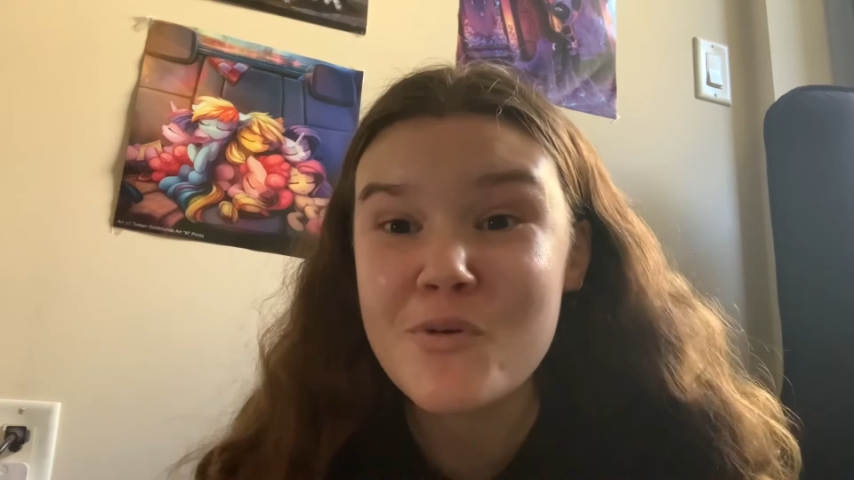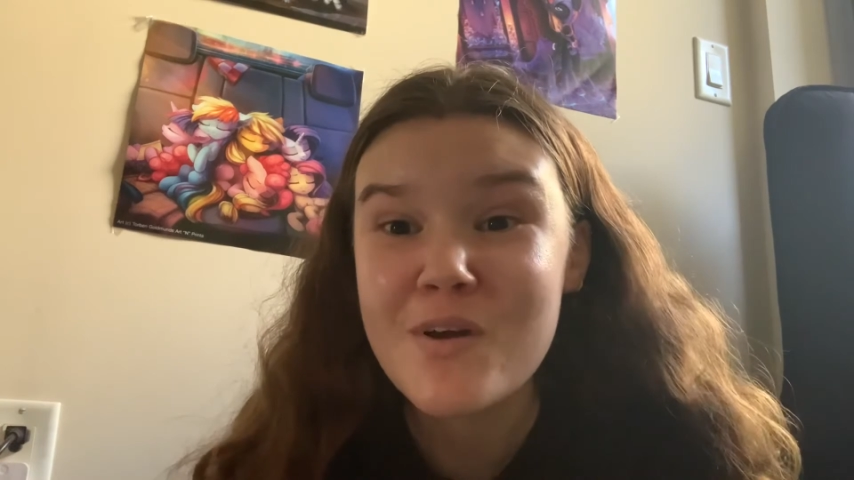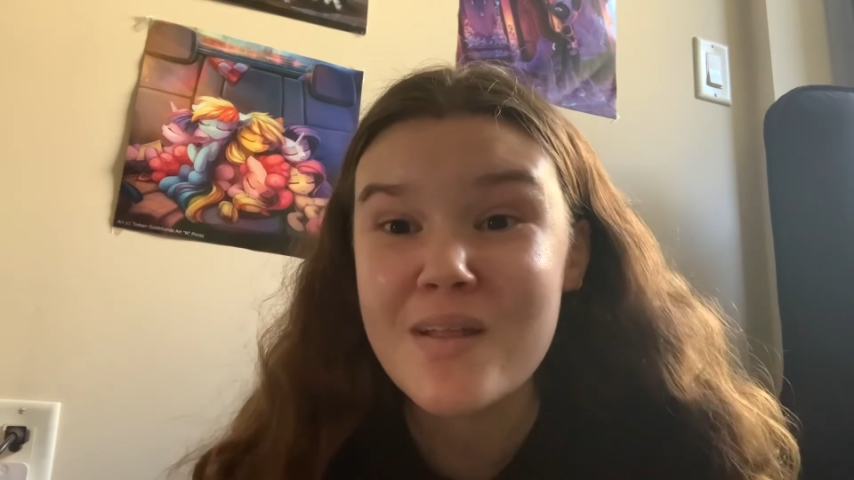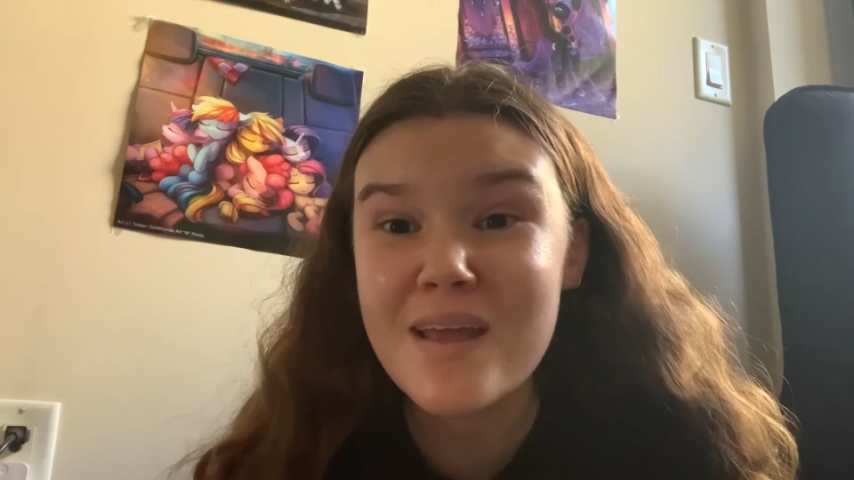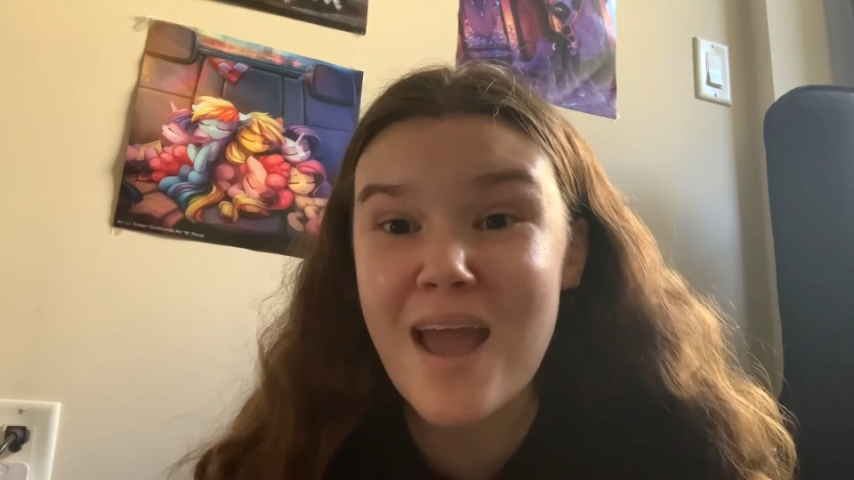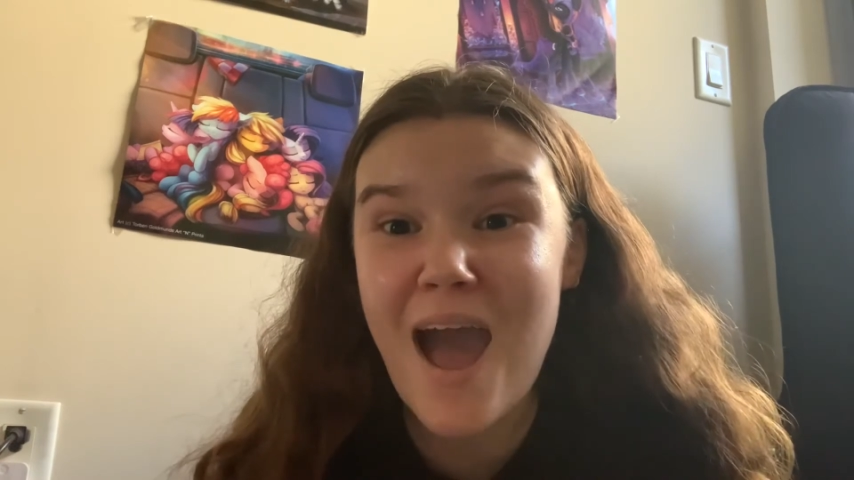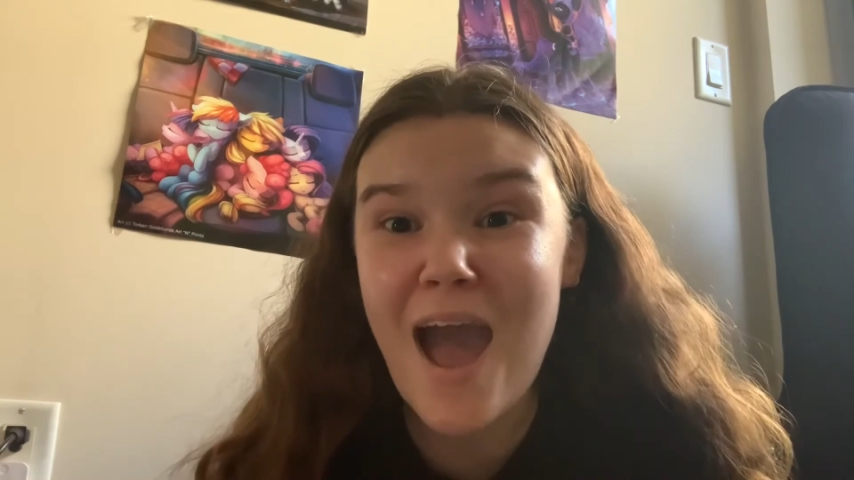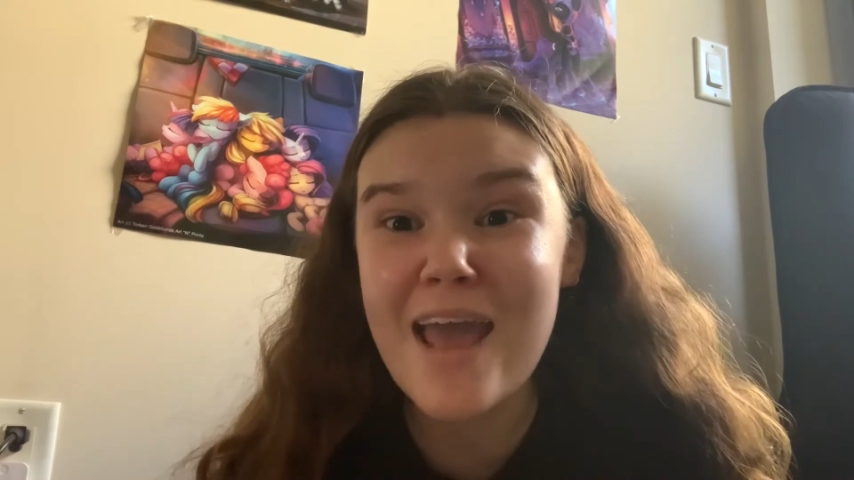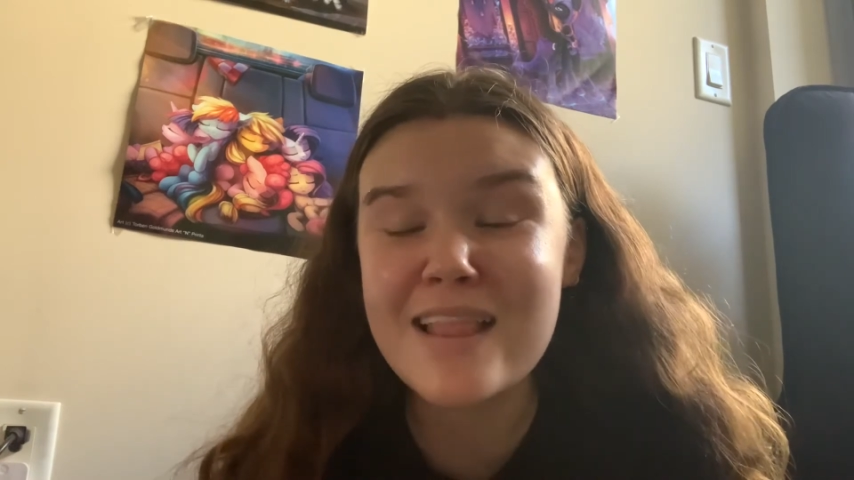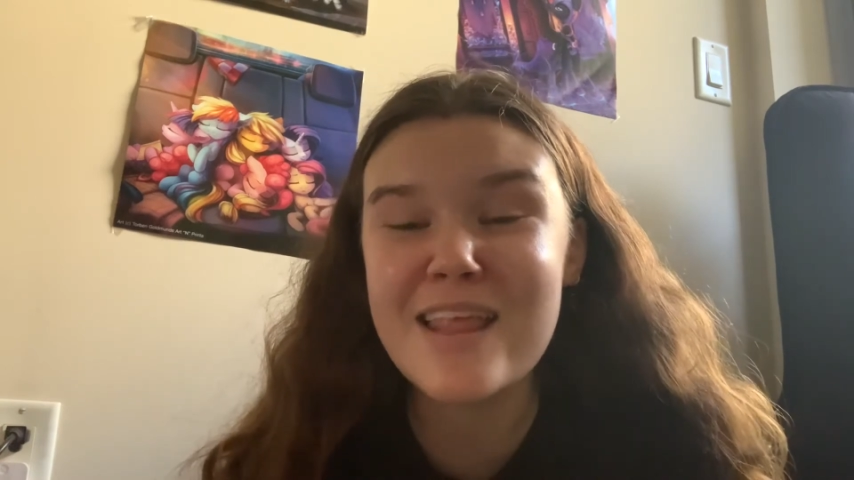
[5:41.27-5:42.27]

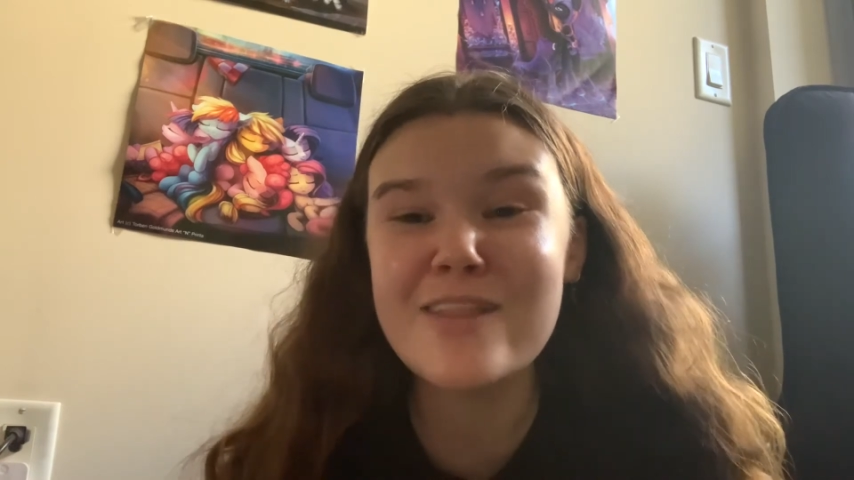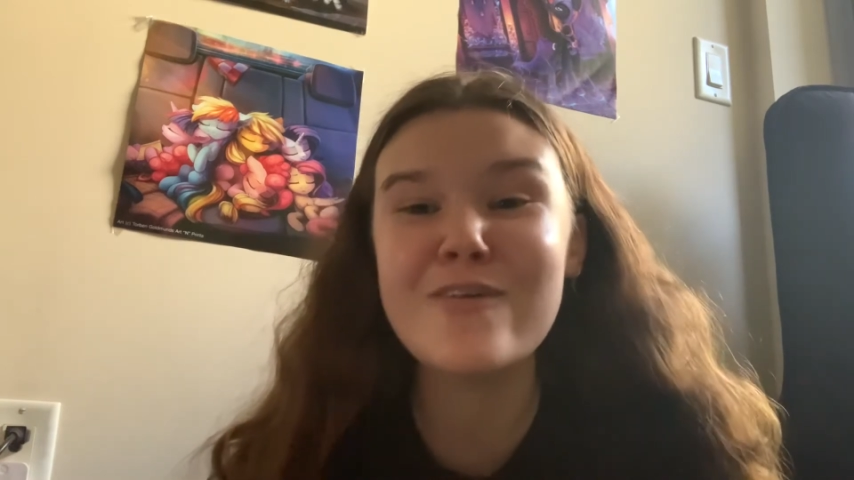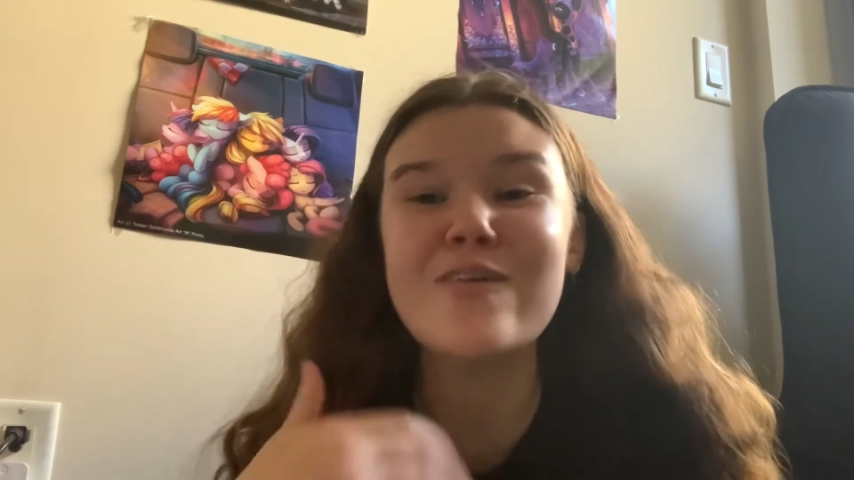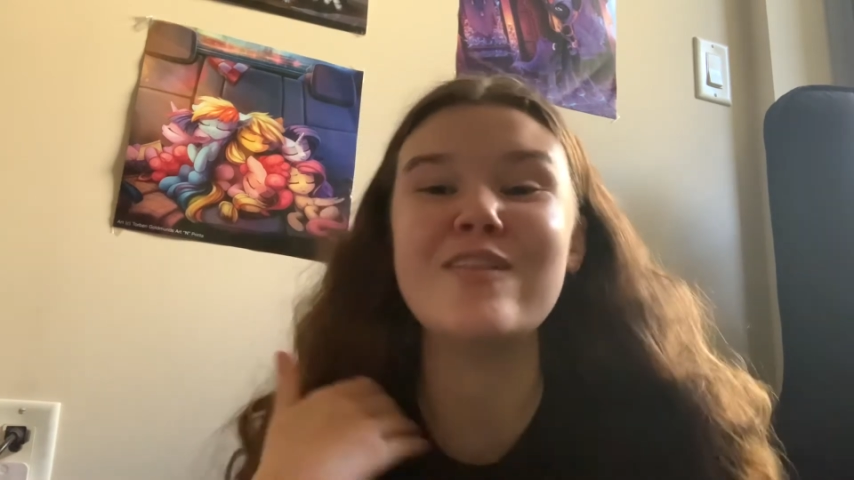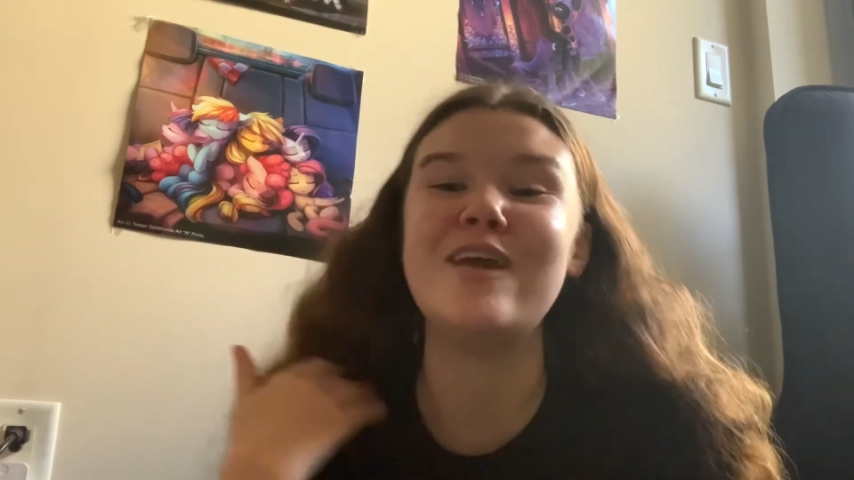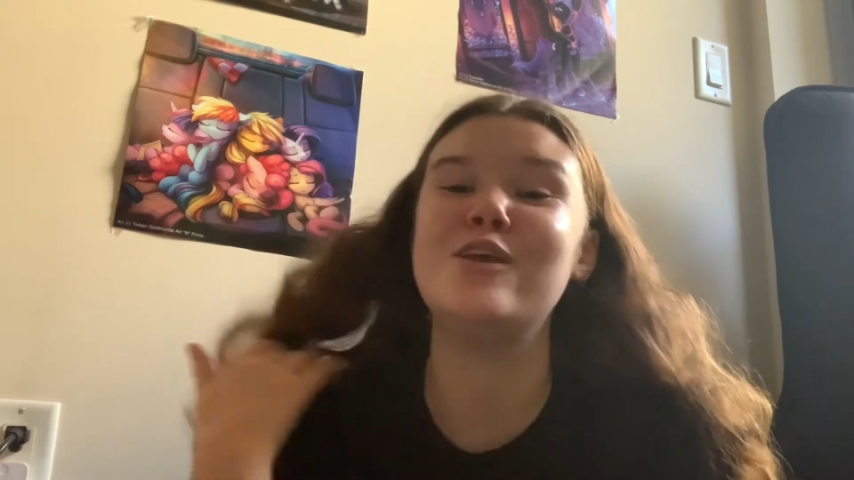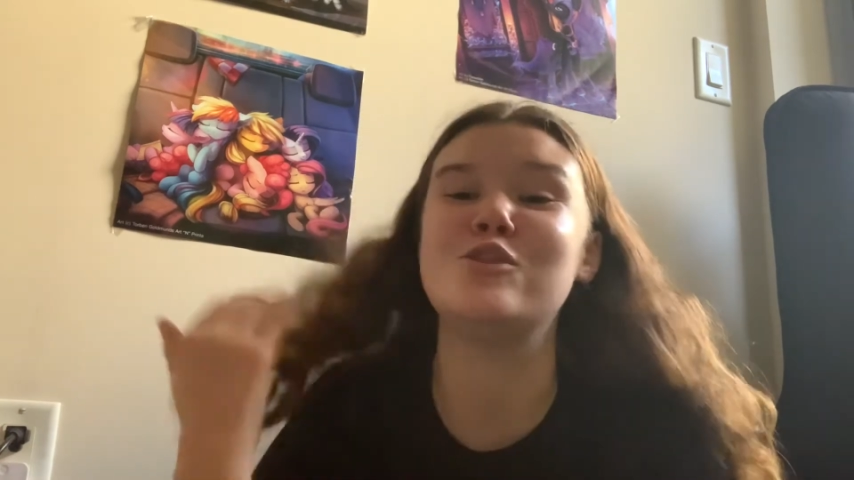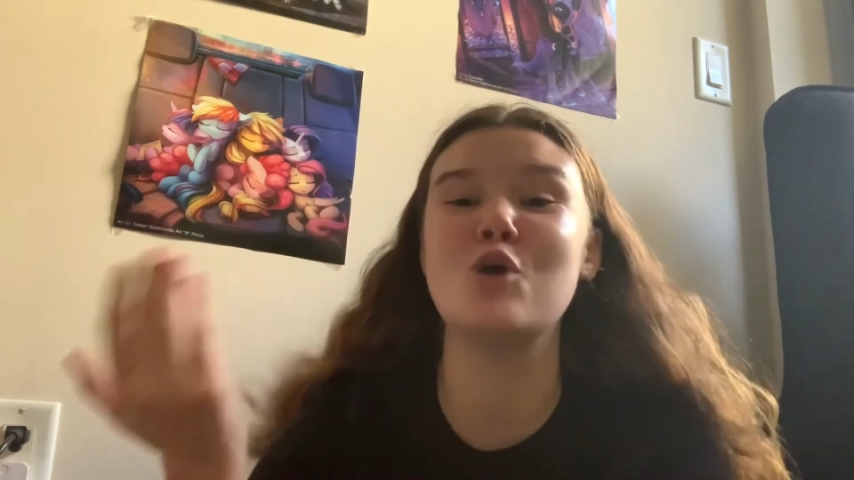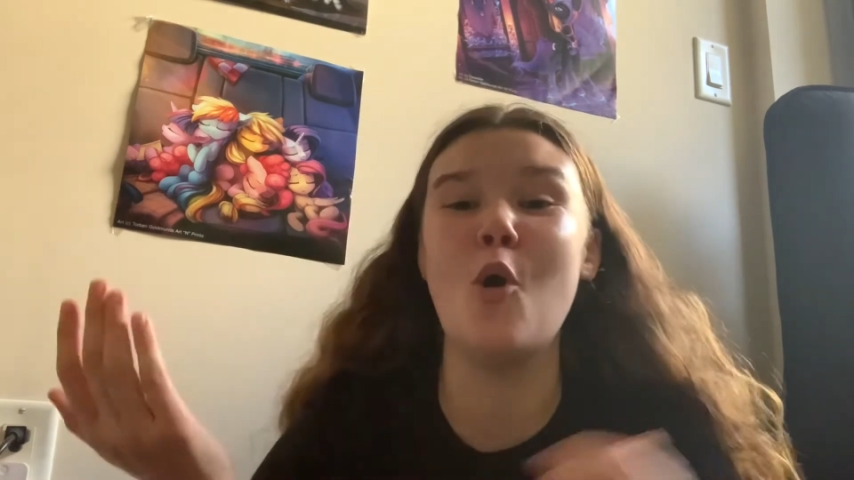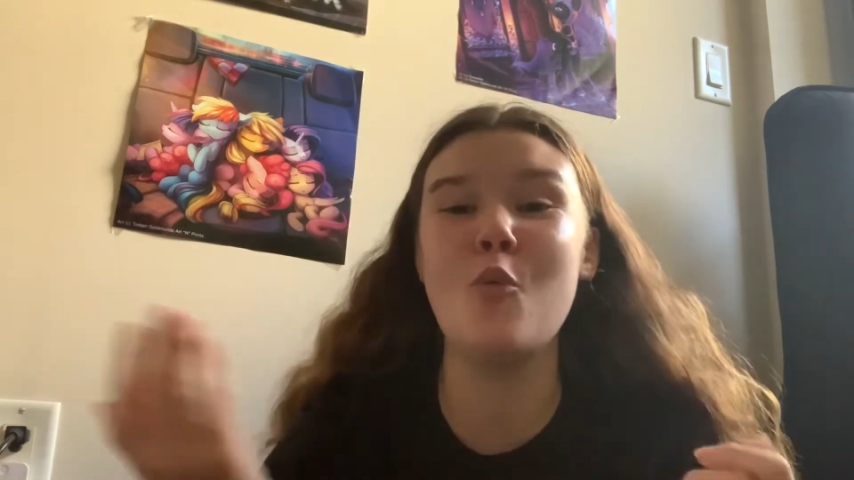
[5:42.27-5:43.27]
I literally
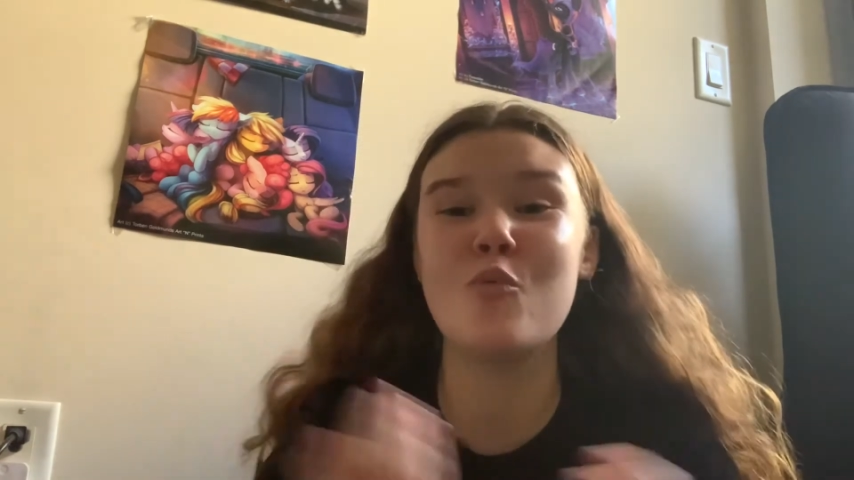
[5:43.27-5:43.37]
don't